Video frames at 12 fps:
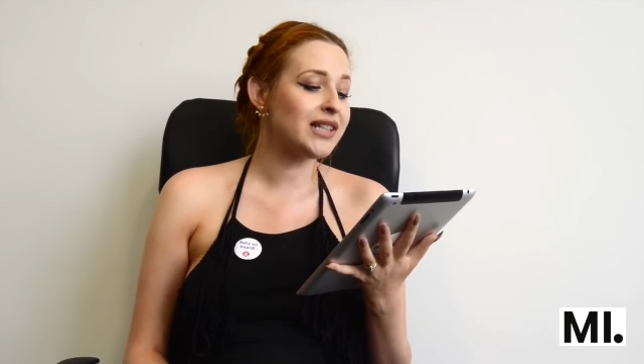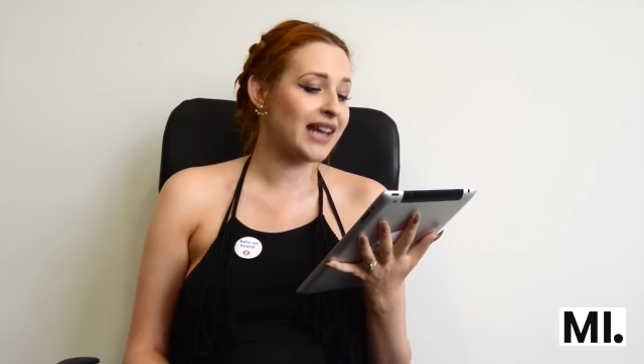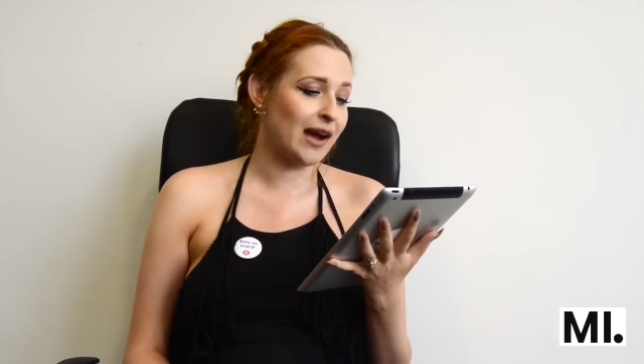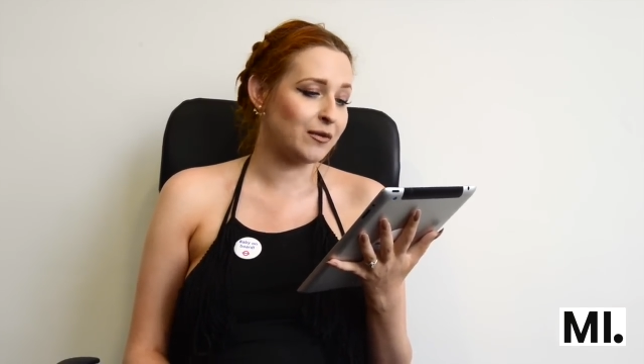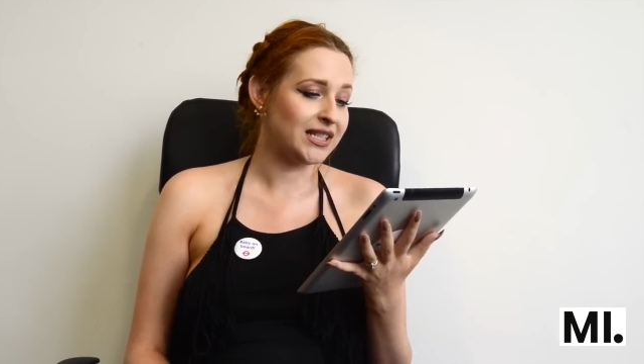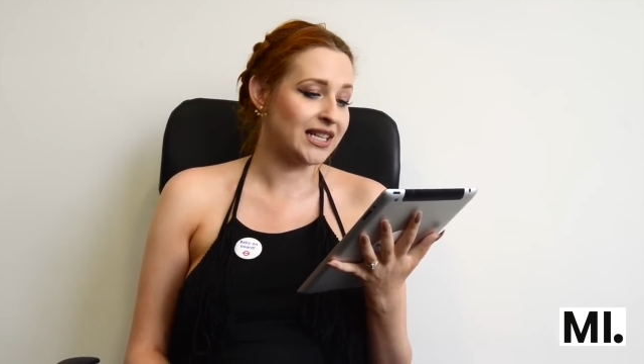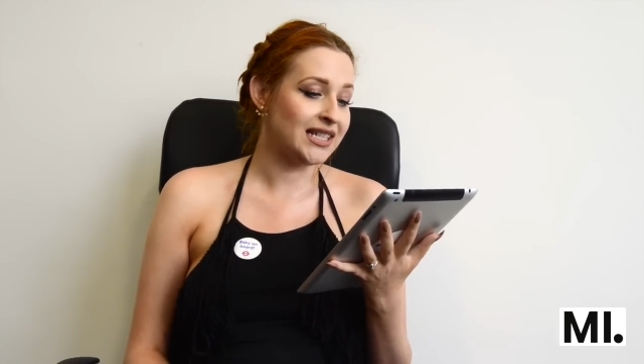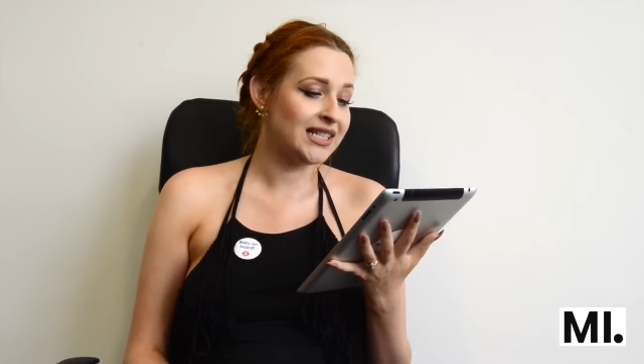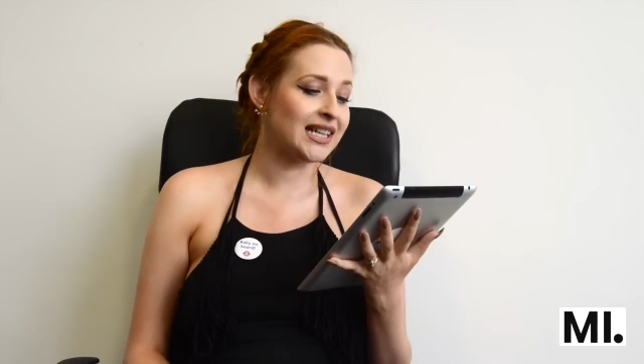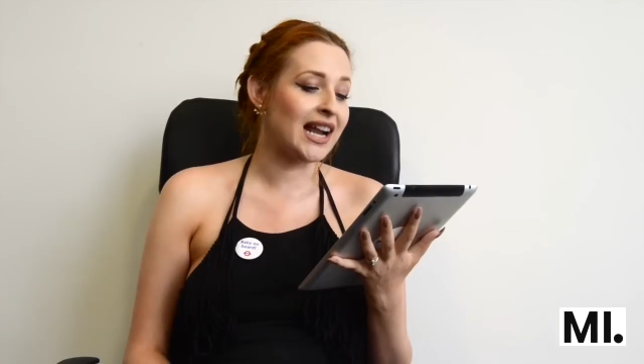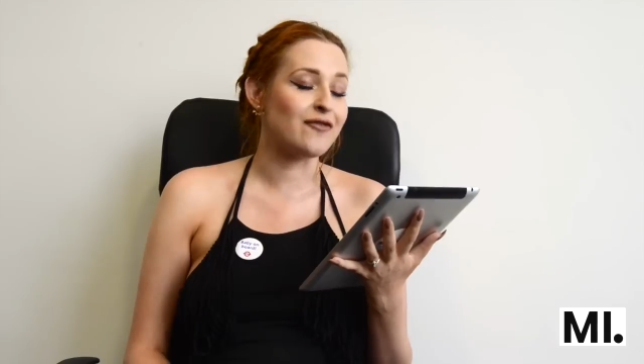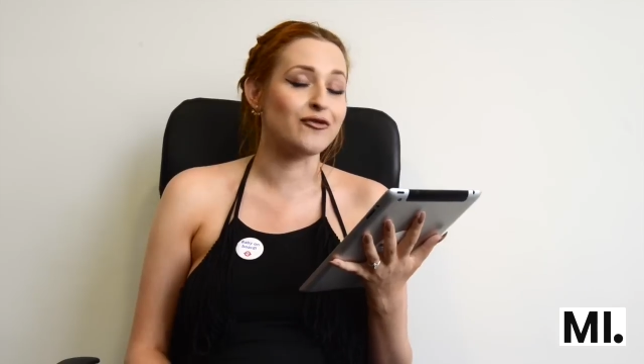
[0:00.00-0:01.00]
accountant
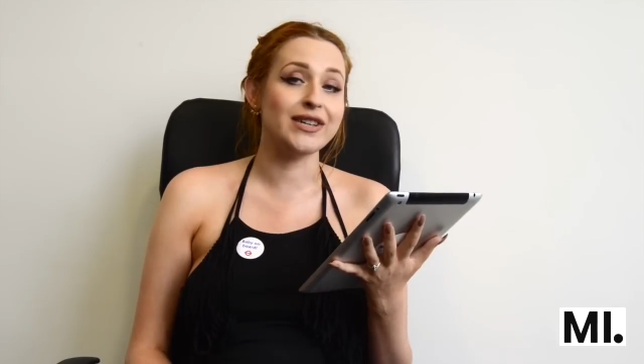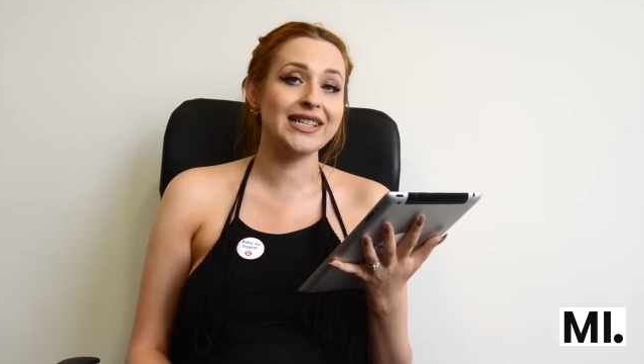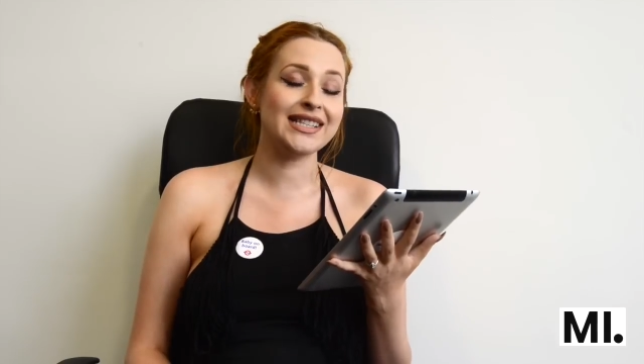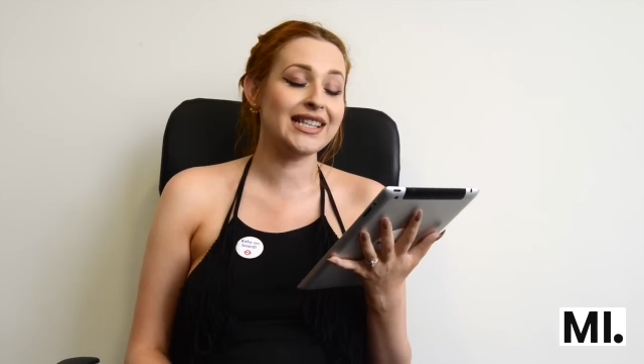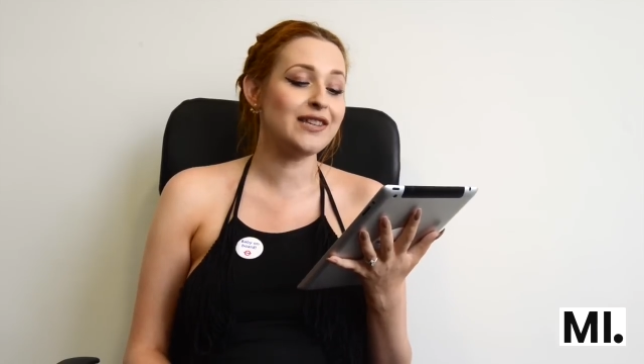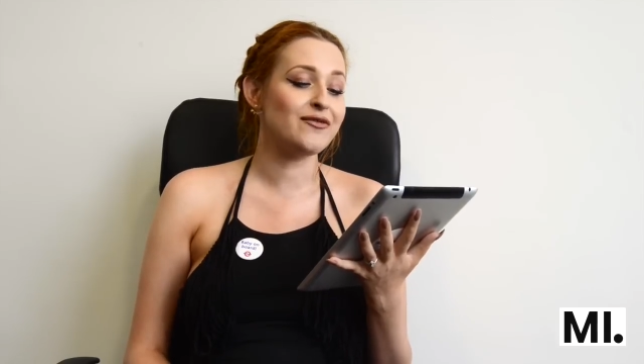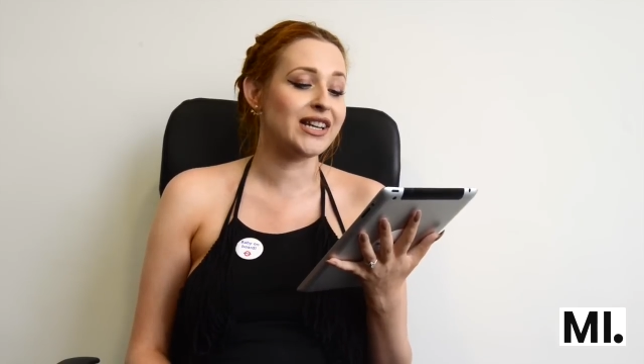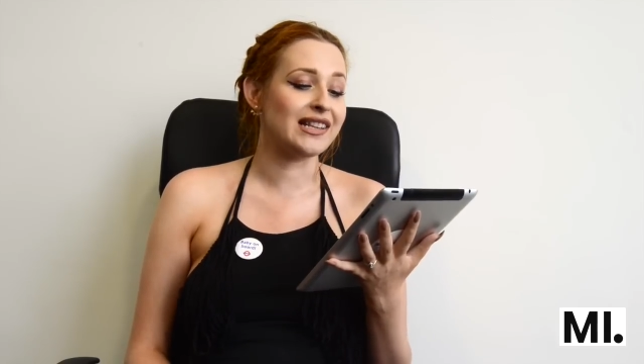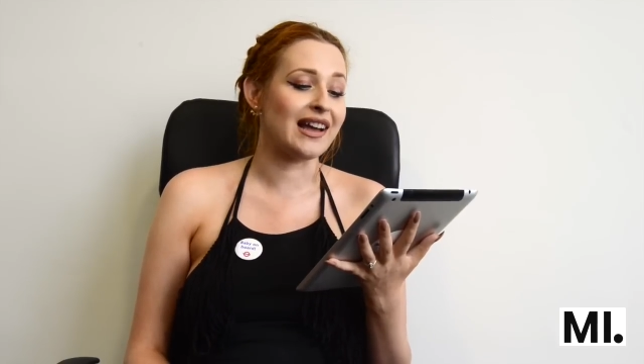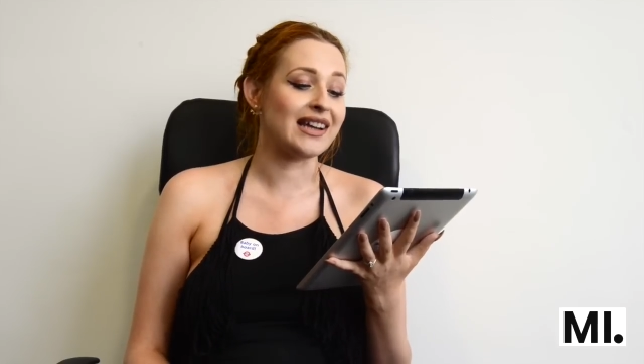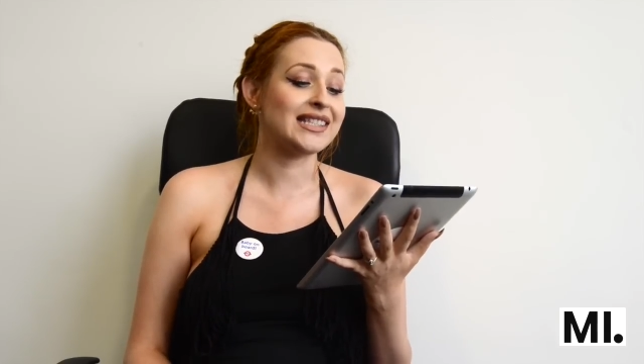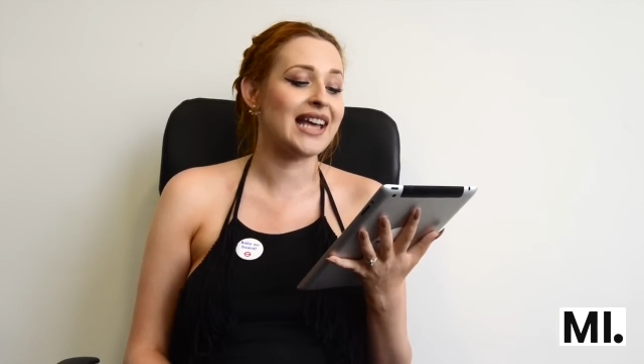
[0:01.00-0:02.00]
and I've recently
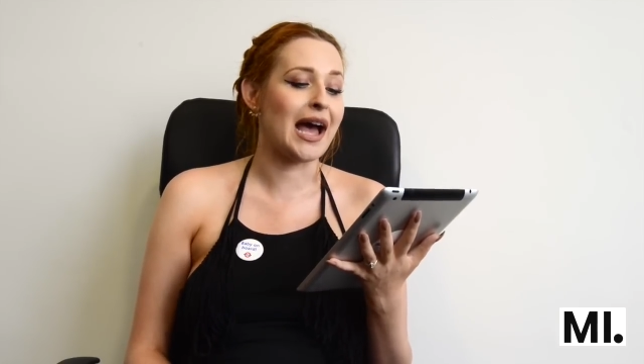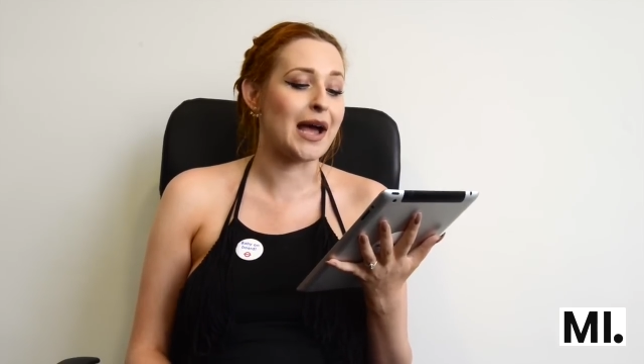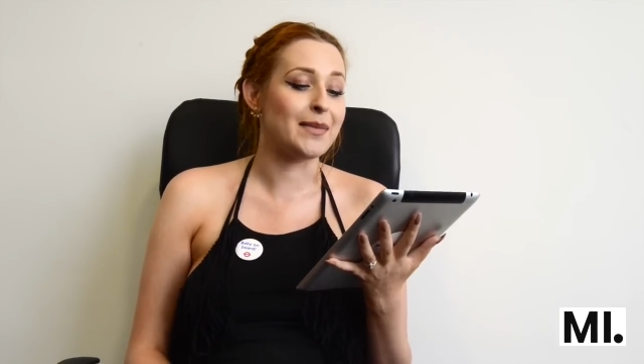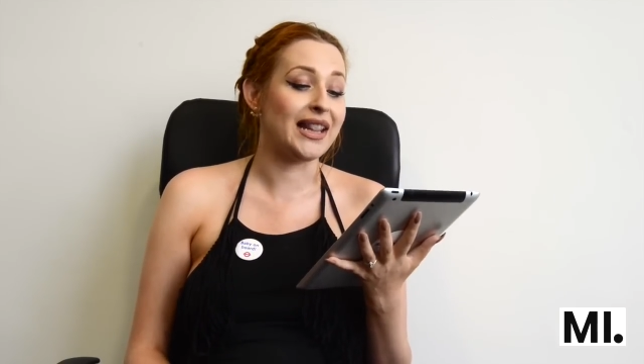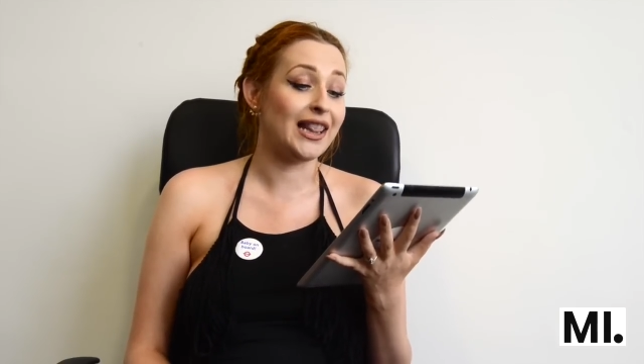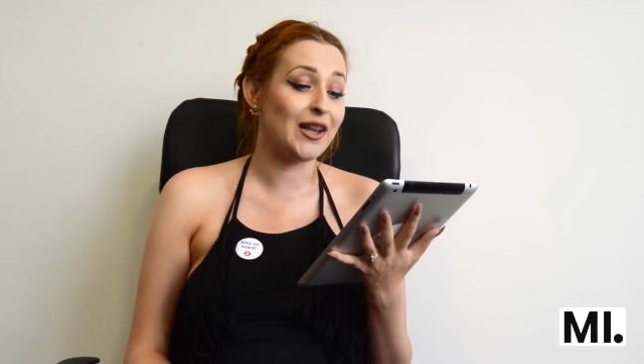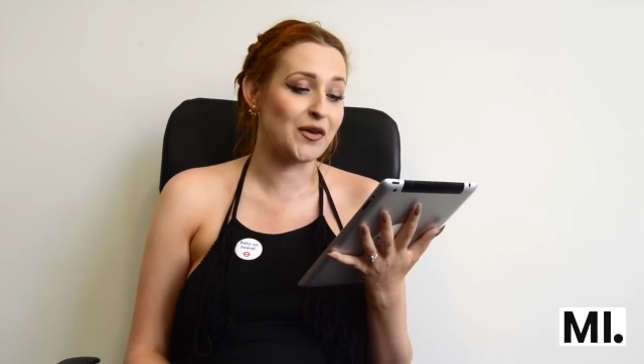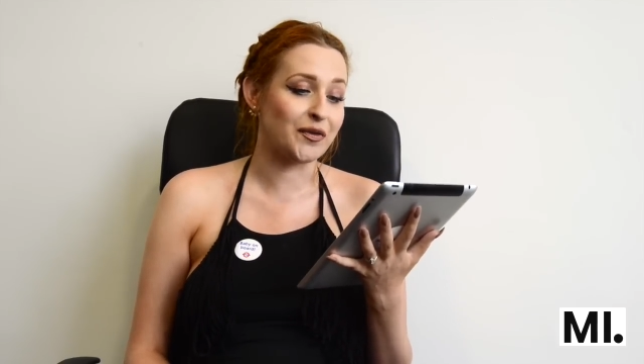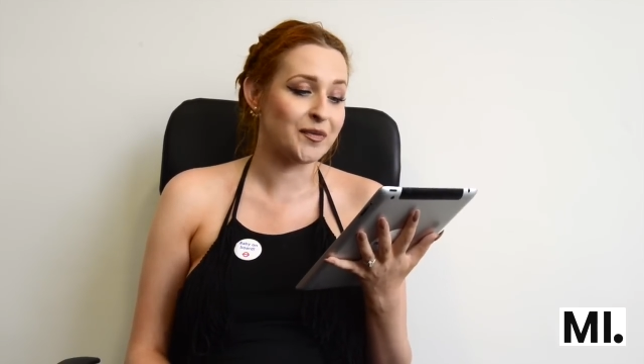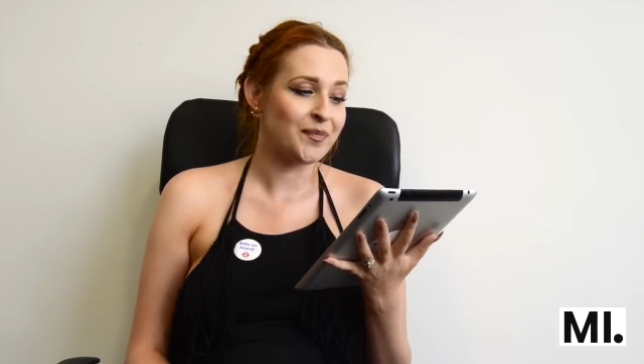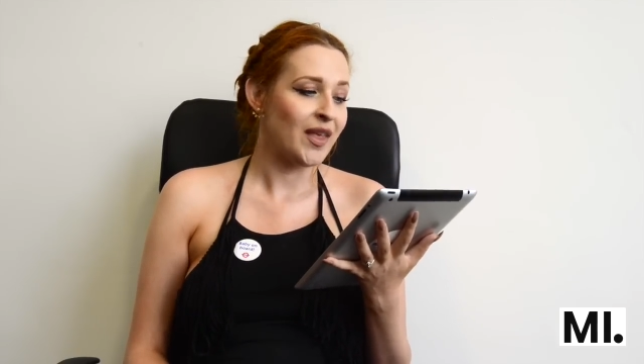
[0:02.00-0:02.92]
realised that I'm in love.